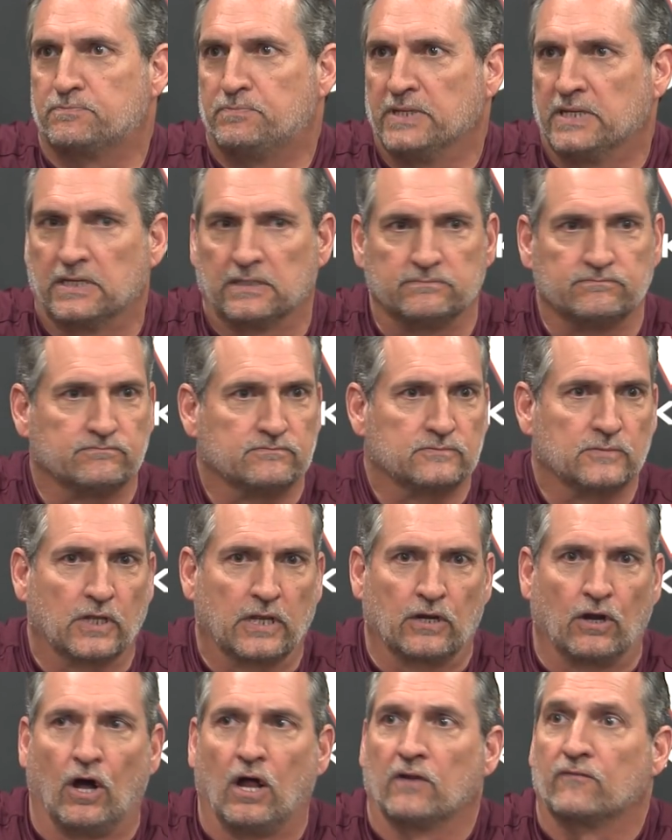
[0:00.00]
been,
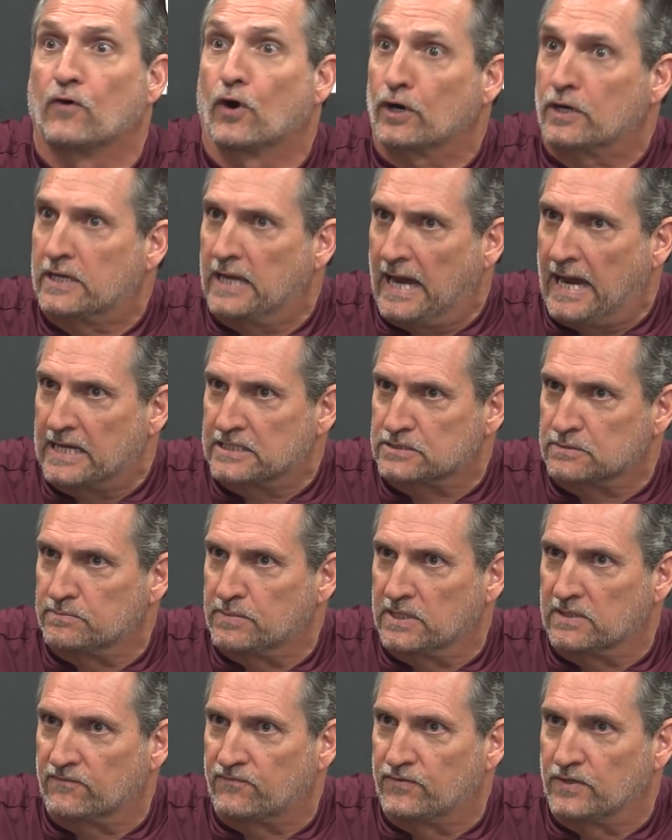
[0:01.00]
and all of our guys are
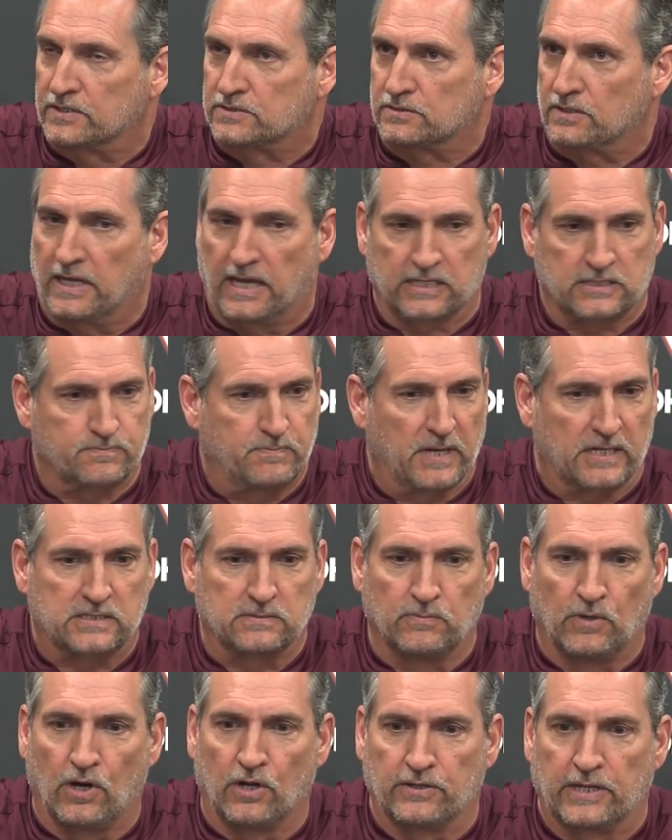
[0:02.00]
beneficial. I expect
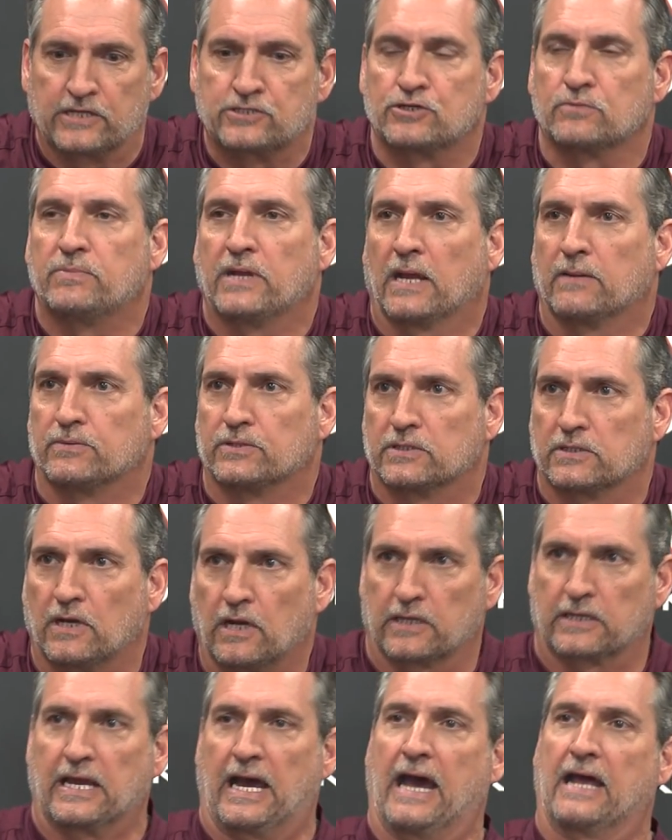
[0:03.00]
them all. They should be able
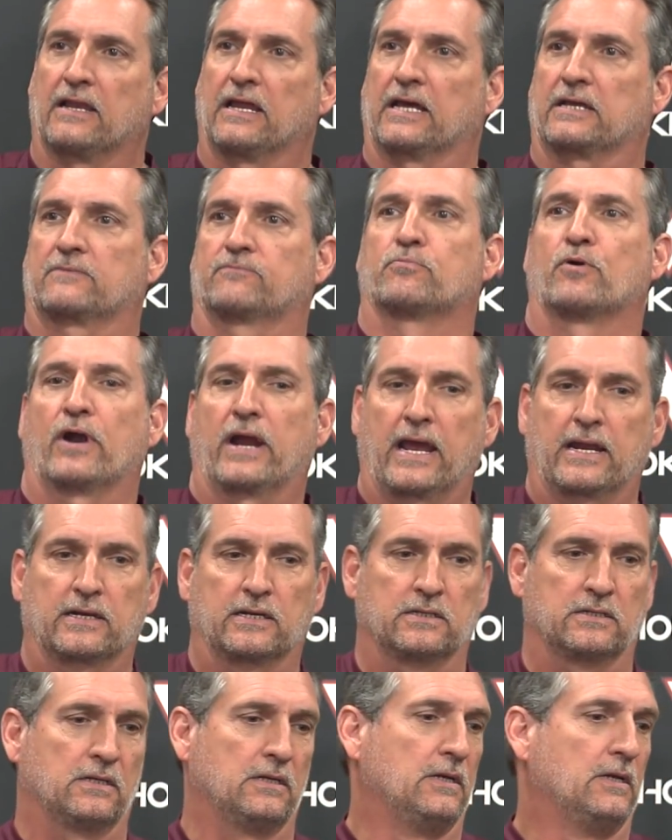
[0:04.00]
to, a guy like
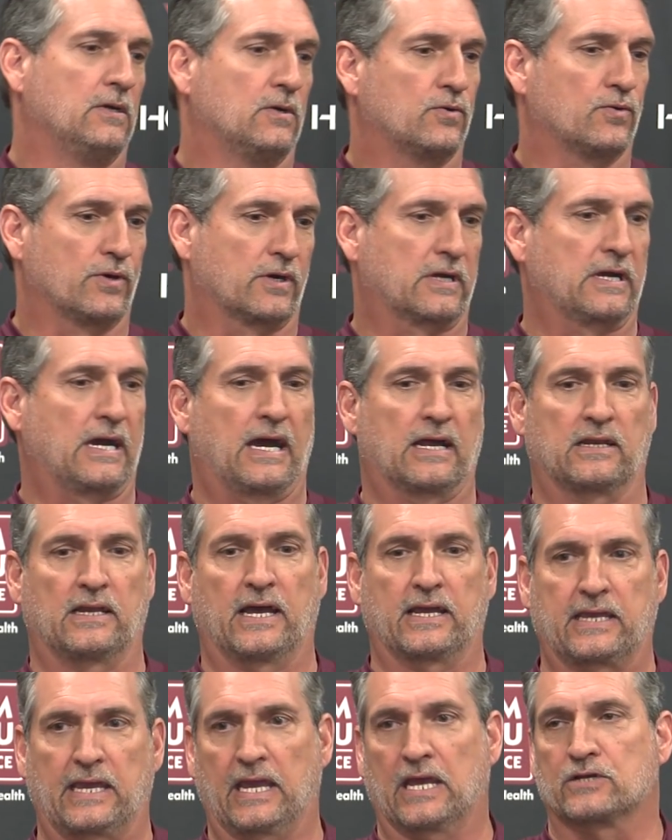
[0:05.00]
Brandon or a guy
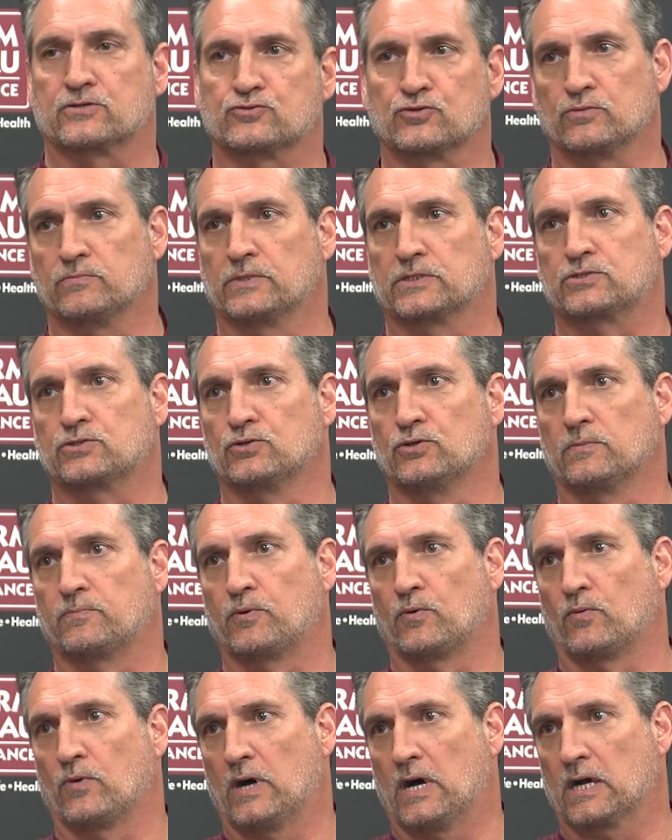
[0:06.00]
like Andrew
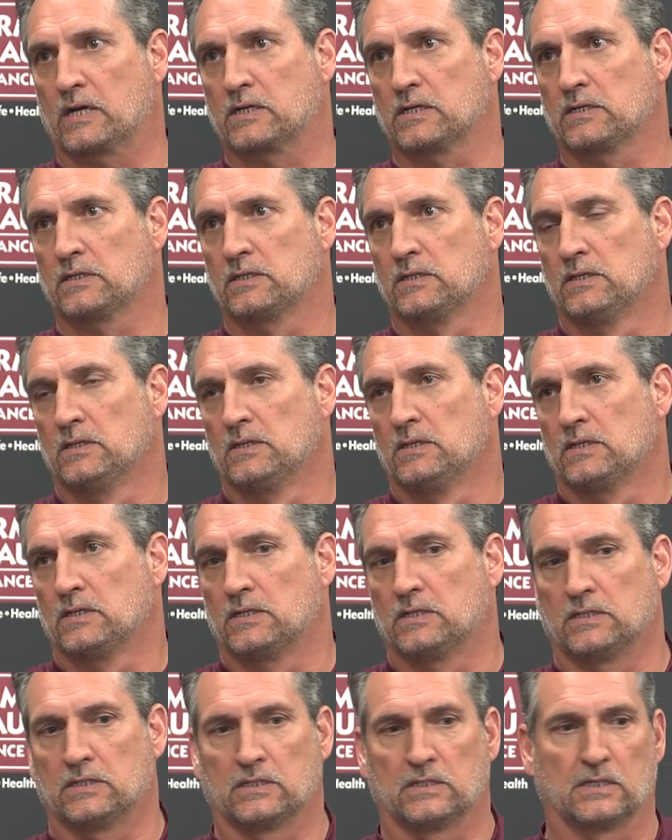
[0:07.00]
Matuapuaka,
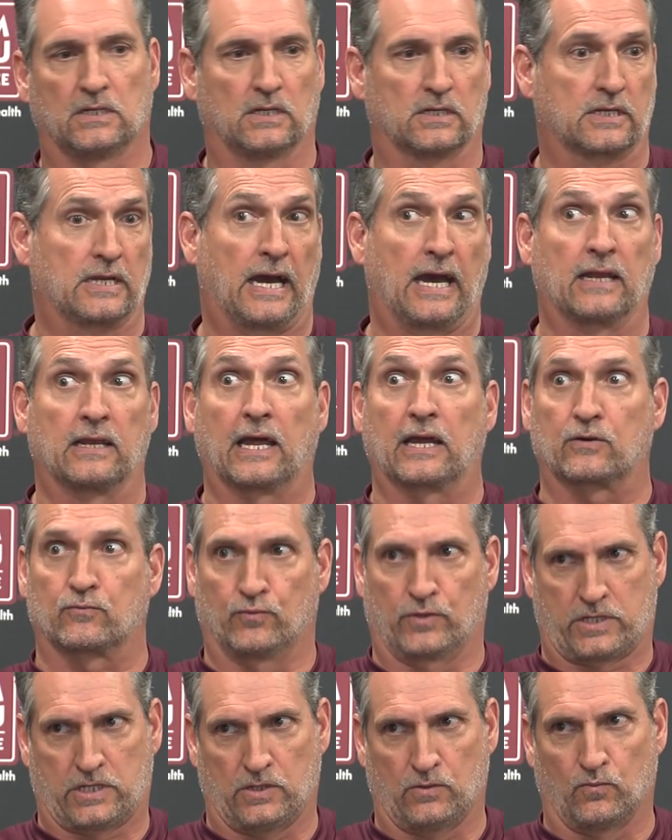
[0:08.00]
a guy like
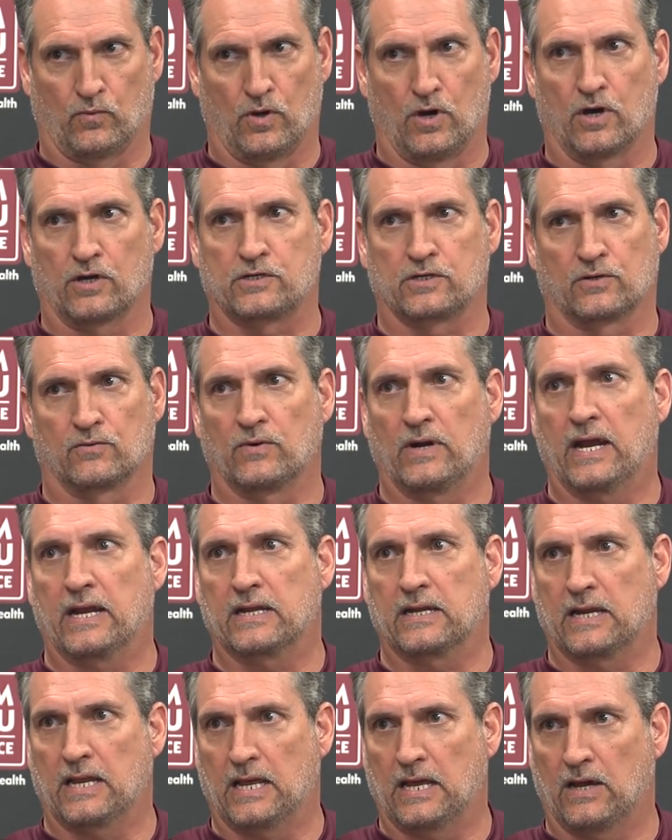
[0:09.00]
Ricky Walker
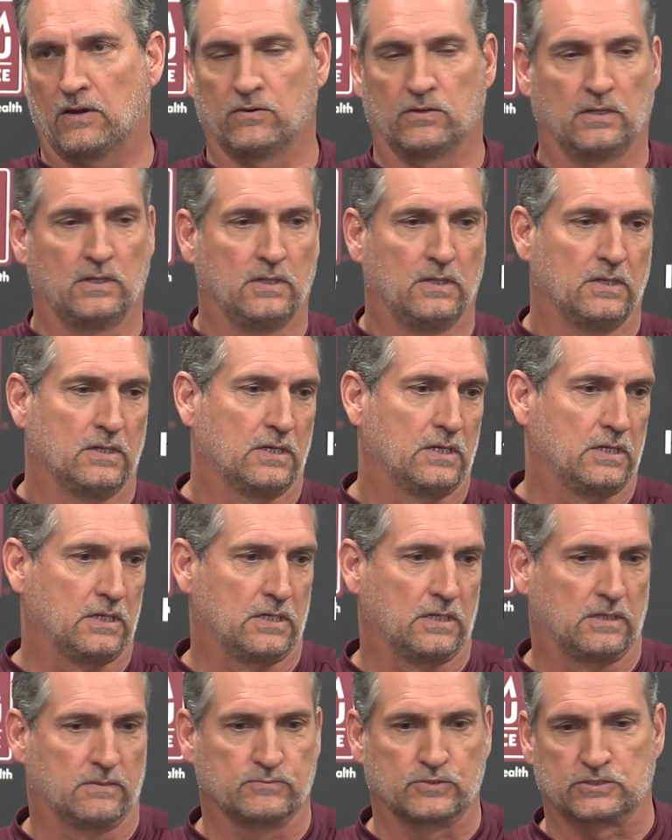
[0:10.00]
right now,
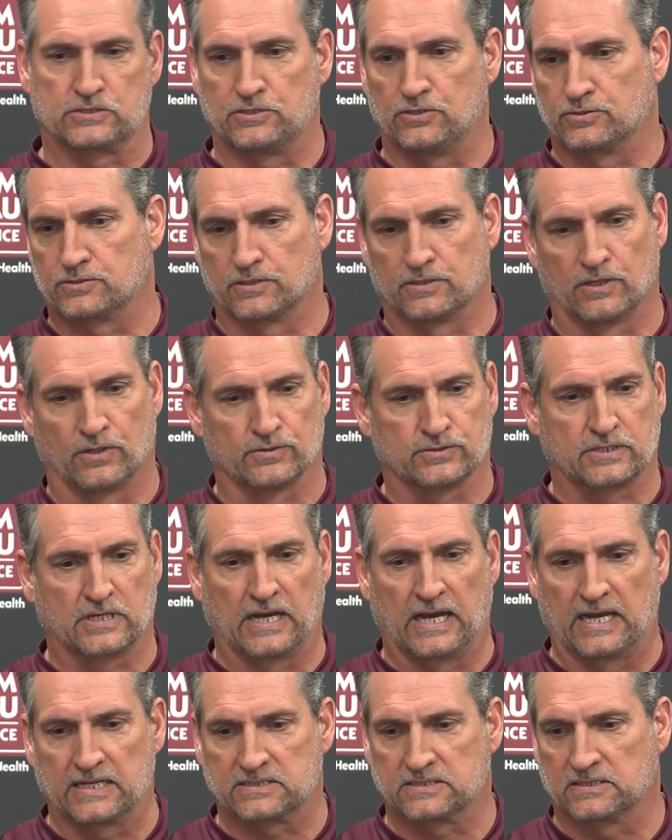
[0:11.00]
I'm just using those
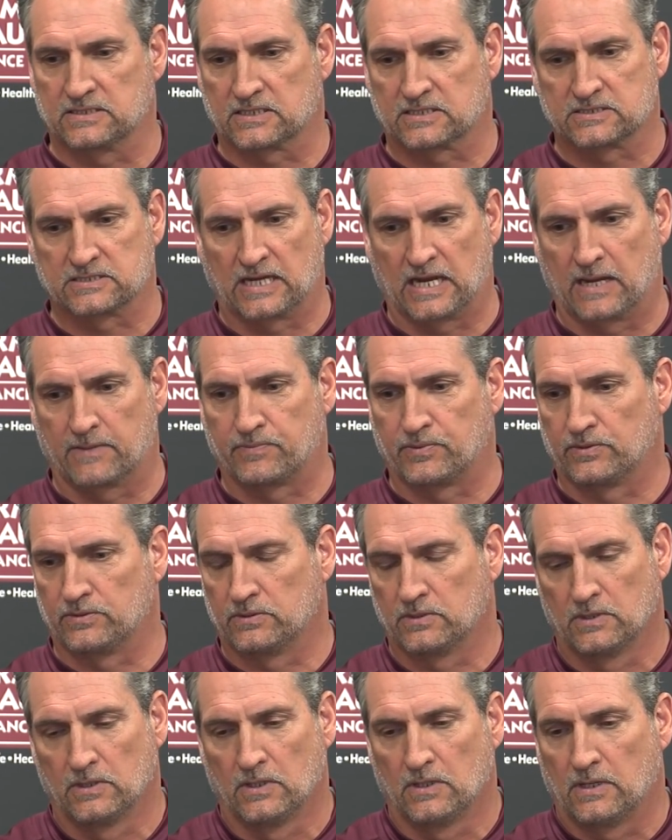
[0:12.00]
guys an example,
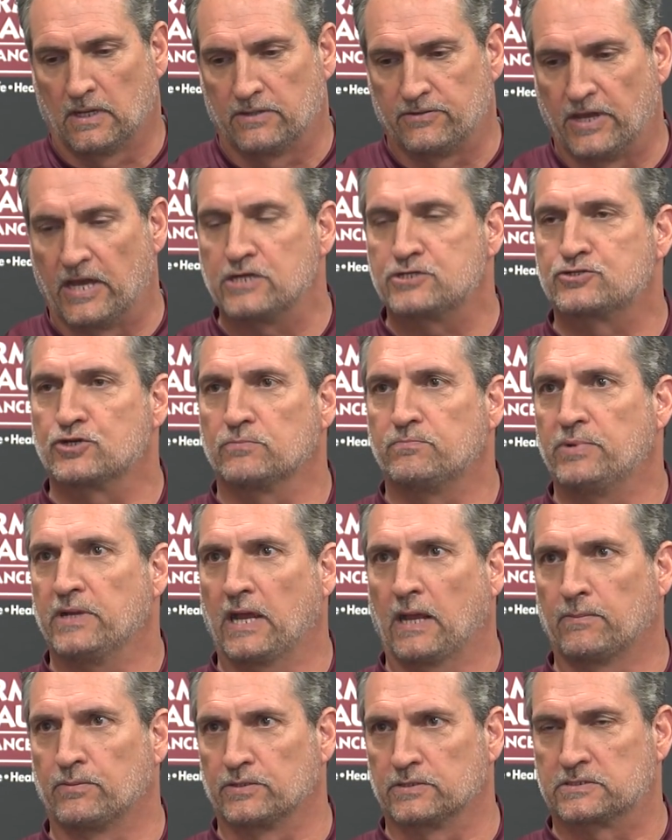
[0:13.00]
they should be
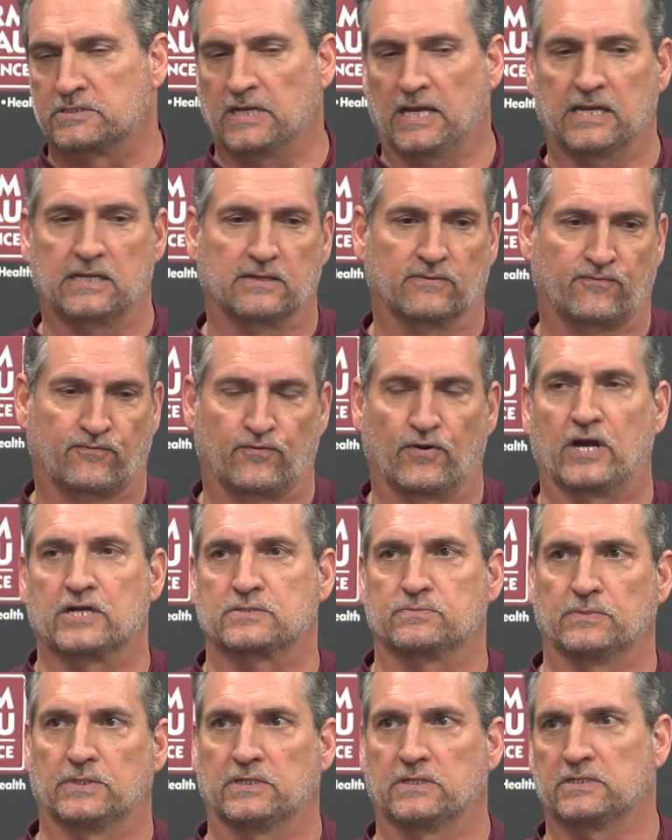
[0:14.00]
able to take a
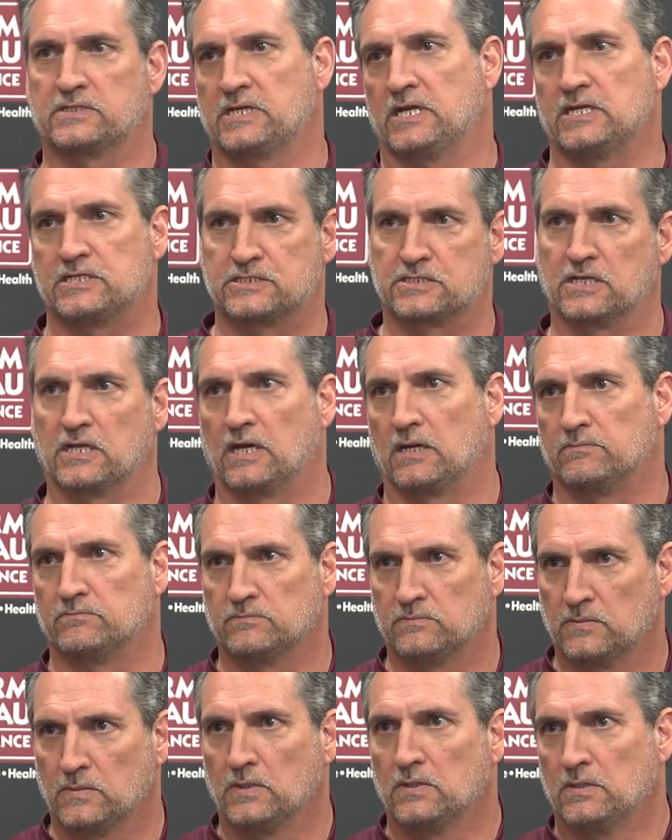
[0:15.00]
freshman and teach them,